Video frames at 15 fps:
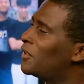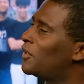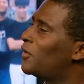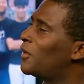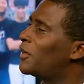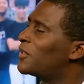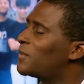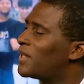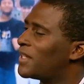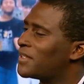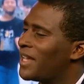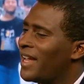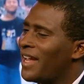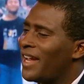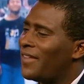curious
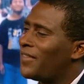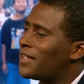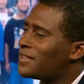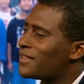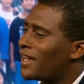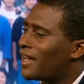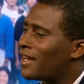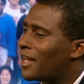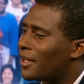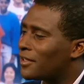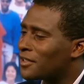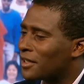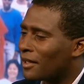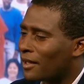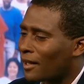because in this day and
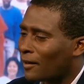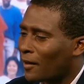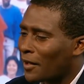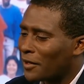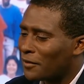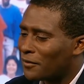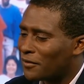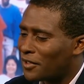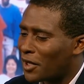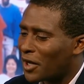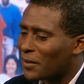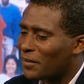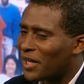age, a lot of young